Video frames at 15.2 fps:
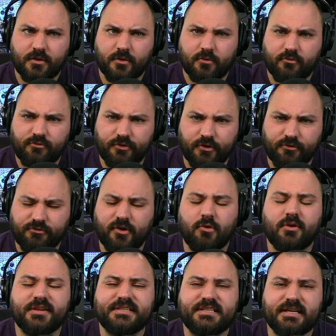for
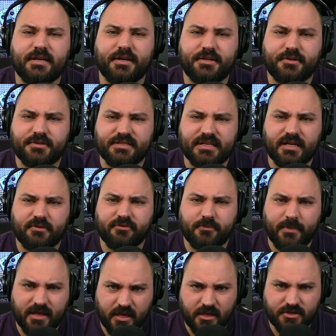focusing on yourself and
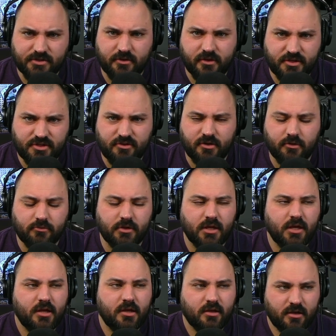making sure that you don't
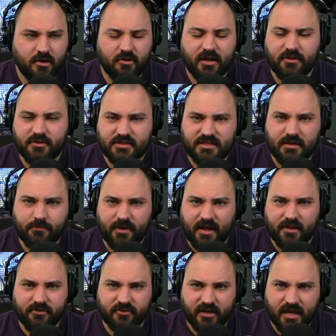go down the same
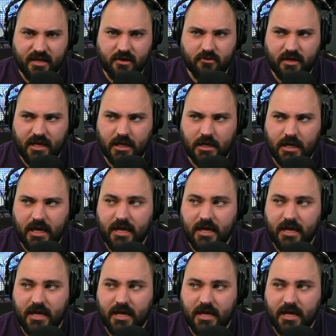paths that I go down.